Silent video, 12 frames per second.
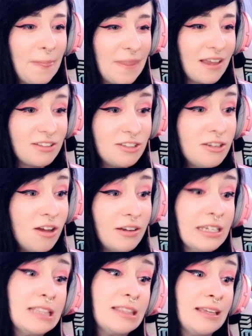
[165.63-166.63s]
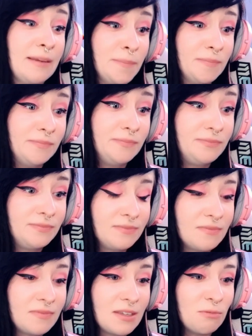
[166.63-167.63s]
I did not eat them.
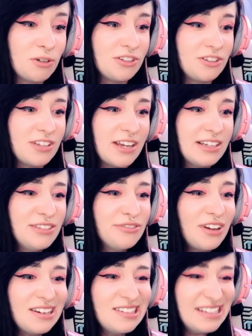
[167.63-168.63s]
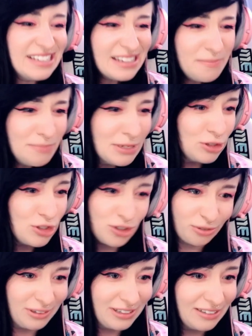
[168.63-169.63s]
We're detectivizing the
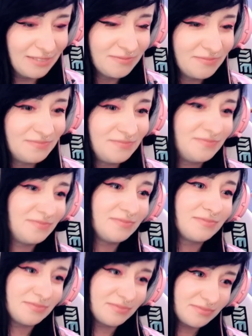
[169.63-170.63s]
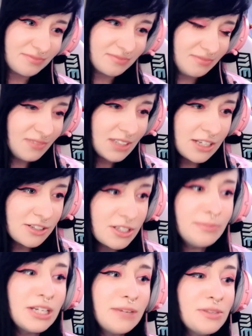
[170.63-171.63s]
mystery.
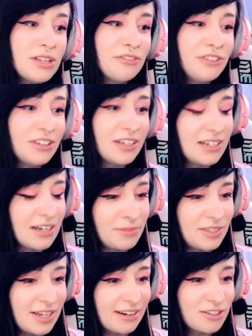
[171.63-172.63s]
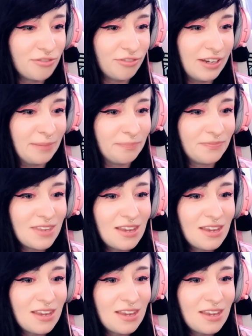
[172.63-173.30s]
Sometimes I feel like I'm Dax Flame.